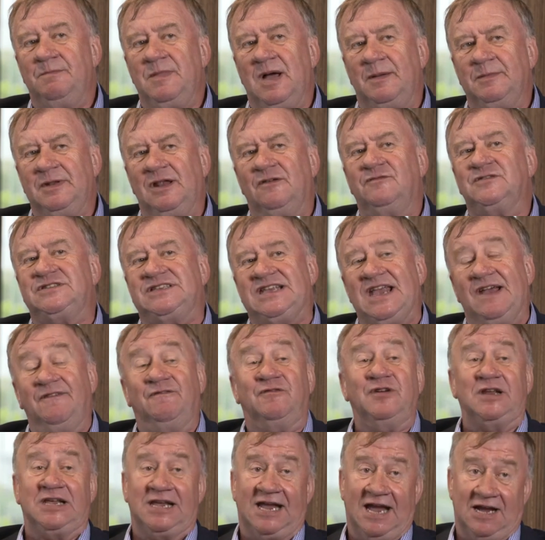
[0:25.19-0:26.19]
obviously
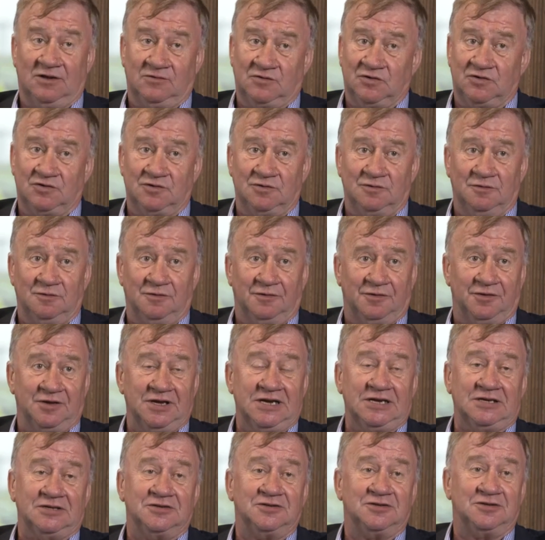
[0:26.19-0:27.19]
every council
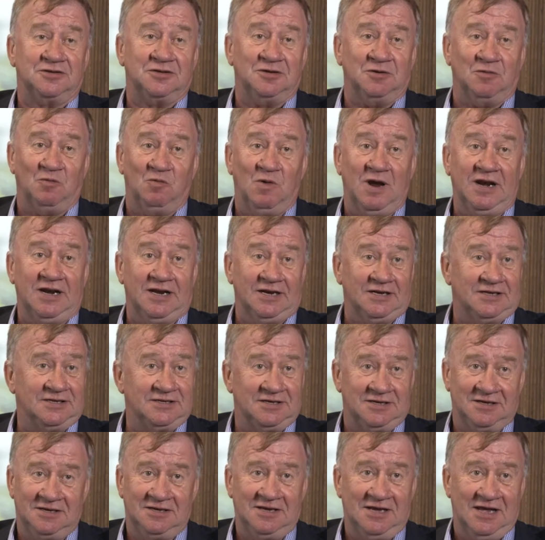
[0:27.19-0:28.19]
thinks that when
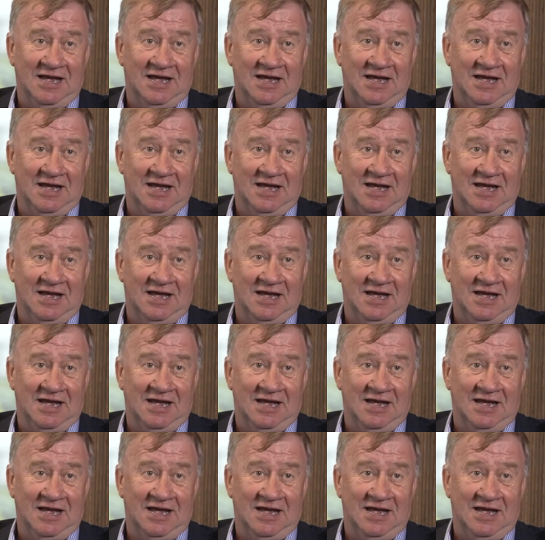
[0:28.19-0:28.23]
it